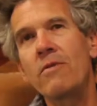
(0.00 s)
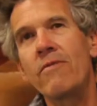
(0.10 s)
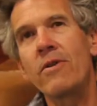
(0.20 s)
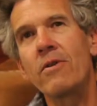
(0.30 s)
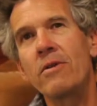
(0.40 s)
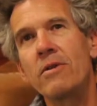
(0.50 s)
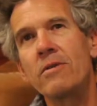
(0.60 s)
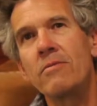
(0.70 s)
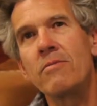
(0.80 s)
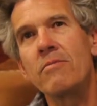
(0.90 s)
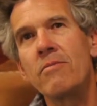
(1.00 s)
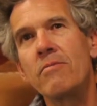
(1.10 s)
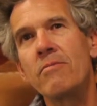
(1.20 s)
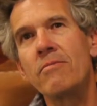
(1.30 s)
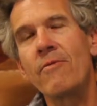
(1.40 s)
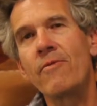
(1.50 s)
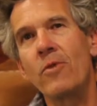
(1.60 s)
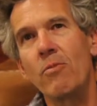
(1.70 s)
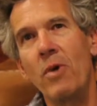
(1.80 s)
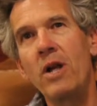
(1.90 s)
for
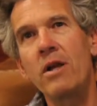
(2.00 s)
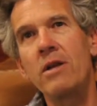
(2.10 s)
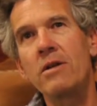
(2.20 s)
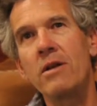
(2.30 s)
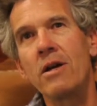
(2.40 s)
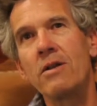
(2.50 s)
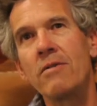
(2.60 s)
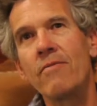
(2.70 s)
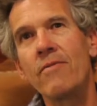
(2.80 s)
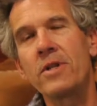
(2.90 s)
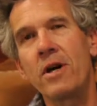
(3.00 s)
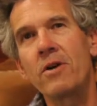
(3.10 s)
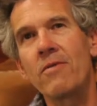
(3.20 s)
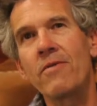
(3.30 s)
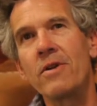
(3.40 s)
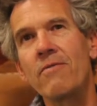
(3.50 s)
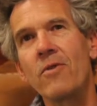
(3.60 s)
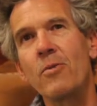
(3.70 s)
for money and photography for